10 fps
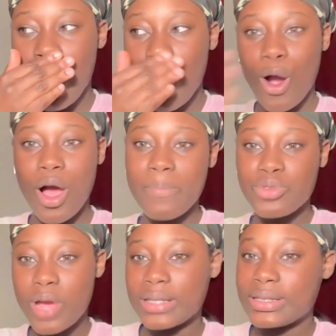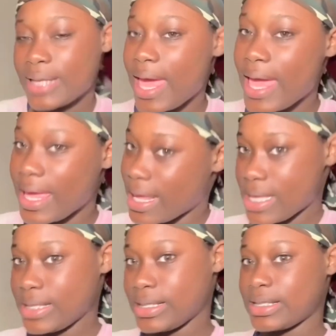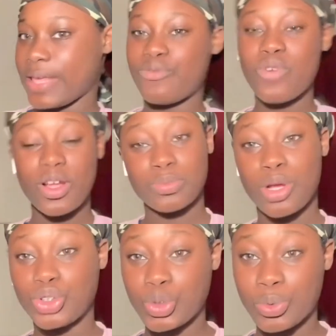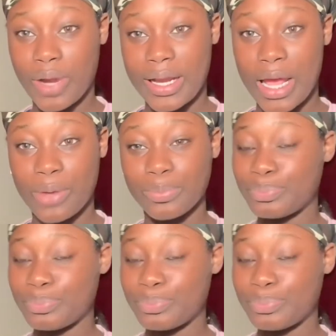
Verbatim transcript: all I'm trying to say is, if you are a small tuber right now,